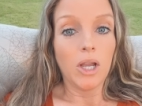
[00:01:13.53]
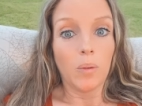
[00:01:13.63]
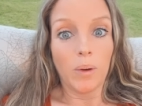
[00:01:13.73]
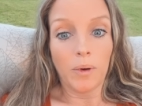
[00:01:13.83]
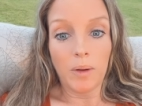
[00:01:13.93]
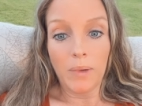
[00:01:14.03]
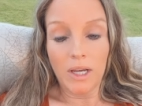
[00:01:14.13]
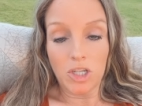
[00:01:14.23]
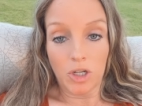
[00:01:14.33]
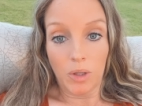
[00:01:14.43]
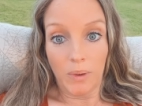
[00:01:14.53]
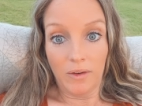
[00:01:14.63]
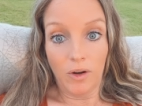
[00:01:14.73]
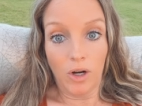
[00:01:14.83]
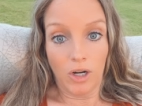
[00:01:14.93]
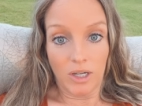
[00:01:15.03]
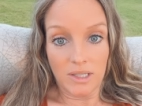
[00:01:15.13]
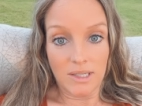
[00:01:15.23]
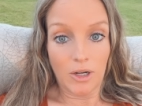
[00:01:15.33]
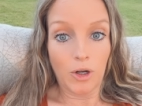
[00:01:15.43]
We want to make sure that we have hearts
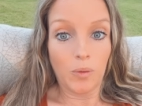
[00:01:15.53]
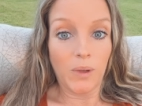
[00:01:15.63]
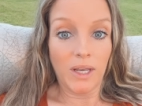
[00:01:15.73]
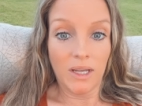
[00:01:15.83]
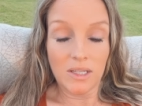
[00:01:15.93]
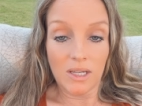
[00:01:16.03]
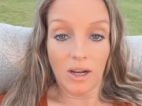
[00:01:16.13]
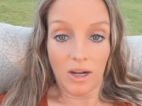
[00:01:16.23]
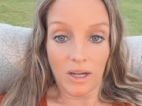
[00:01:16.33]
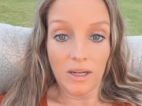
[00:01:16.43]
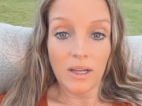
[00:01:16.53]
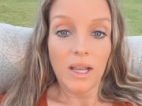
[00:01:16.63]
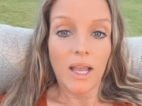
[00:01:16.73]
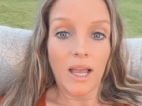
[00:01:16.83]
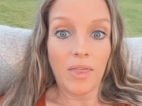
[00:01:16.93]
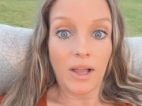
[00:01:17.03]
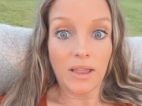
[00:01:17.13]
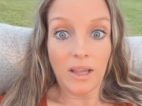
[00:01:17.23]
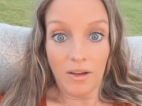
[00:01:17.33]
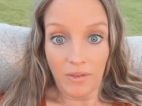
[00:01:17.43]
that are obedient to God and that
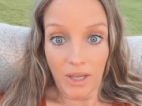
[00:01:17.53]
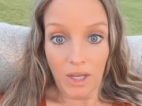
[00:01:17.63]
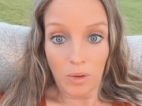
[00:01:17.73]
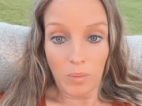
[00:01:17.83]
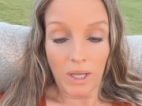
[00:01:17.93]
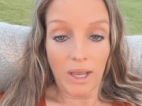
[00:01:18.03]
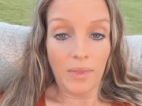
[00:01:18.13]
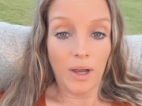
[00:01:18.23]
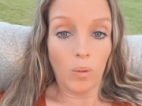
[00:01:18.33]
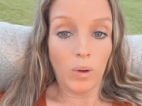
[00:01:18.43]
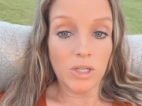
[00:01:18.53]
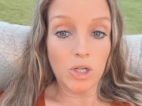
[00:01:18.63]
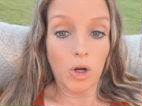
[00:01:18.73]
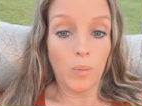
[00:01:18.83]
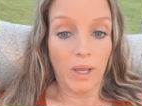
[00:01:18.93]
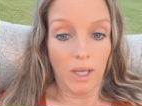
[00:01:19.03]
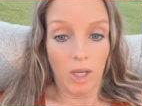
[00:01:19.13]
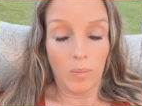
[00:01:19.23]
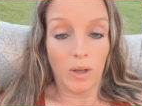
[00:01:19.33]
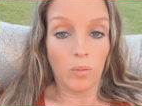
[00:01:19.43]
love Him and that want to obey
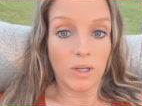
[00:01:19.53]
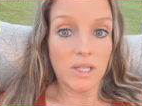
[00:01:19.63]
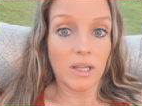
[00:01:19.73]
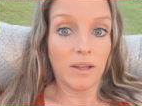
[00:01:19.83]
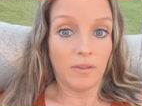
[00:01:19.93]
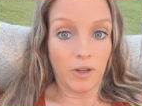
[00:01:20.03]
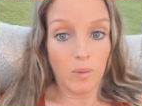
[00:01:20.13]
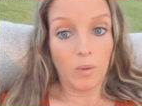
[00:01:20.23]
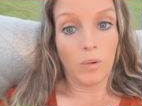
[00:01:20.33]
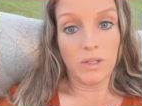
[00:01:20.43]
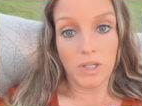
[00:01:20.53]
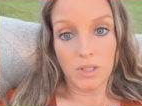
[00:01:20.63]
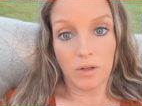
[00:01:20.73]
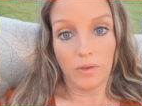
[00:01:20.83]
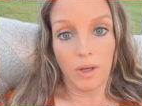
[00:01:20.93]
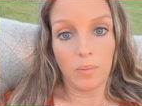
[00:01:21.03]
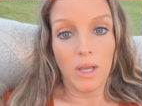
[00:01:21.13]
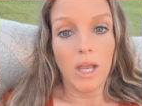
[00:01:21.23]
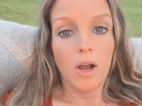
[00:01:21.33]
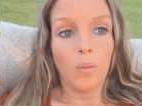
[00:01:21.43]
Him and want to live for Him and want to serve Him,
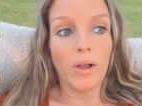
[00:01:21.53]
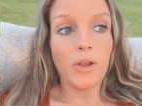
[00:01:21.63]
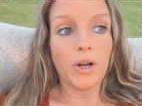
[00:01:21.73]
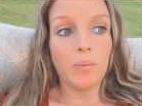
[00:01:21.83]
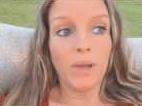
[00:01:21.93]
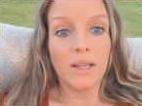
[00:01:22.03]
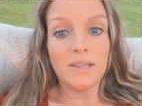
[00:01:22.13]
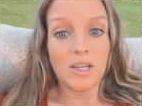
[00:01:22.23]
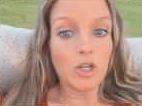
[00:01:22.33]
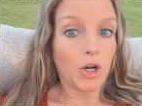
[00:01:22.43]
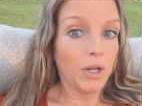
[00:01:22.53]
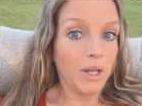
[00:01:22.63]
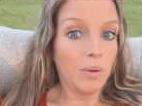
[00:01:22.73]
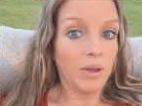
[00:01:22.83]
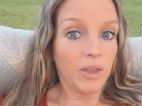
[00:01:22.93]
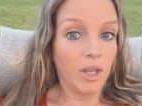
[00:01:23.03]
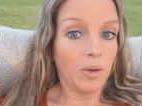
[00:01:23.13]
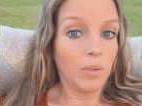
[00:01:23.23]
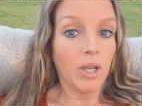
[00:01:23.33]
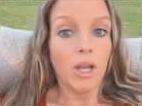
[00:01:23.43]
whether it means eternity with
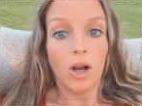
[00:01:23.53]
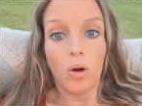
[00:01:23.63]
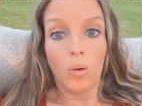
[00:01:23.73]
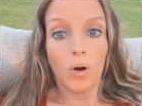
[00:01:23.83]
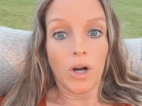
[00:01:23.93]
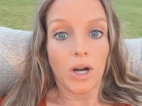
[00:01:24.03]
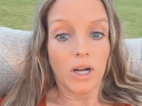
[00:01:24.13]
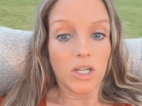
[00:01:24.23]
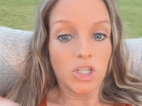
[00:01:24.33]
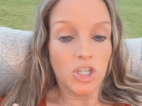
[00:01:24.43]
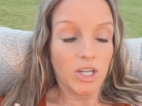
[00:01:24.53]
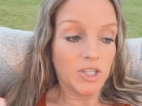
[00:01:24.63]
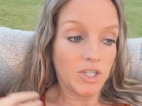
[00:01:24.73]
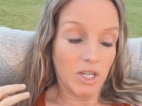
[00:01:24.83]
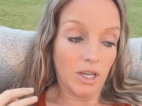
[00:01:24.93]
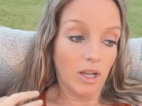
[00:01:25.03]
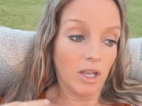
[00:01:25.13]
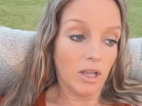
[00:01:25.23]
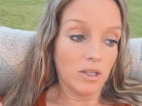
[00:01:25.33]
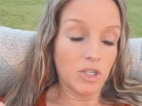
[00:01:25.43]
Him or just
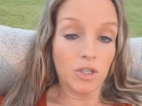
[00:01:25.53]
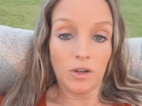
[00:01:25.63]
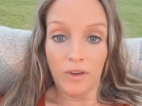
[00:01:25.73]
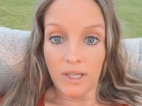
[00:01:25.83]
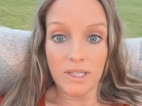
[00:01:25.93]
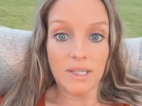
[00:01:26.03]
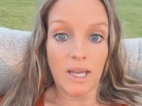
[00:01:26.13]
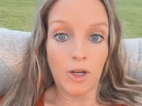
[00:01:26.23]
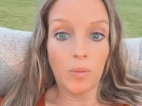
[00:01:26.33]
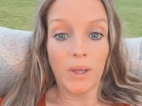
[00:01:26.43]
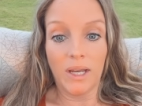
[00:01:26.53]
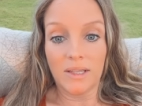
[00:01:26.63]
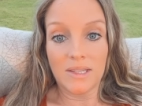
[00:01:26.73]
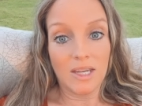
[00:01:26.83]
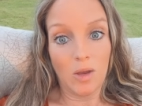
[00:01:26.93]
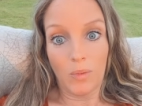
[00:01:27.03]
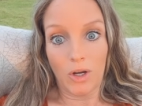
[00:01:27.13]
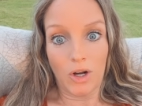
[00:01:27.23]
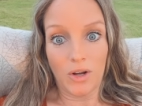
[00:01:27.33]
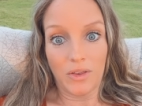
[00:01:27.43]
service and obedience to Him
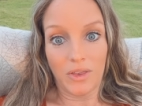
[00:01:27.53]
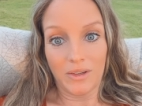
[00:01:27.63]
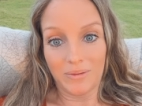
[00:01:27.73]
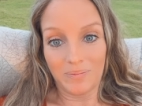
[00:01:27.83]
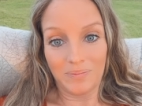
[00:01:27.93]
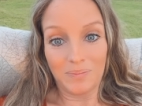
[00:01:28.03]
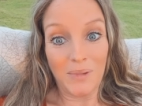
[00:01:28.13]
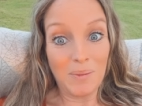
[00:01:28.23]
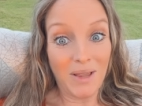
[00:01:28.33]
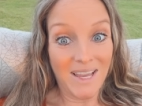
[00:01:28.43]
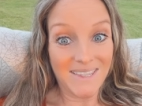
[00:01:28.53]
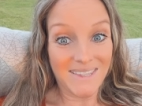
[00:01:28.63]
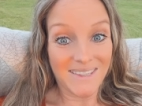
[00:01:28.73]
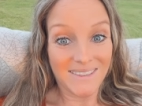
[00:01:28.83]
on earth. Be blessed.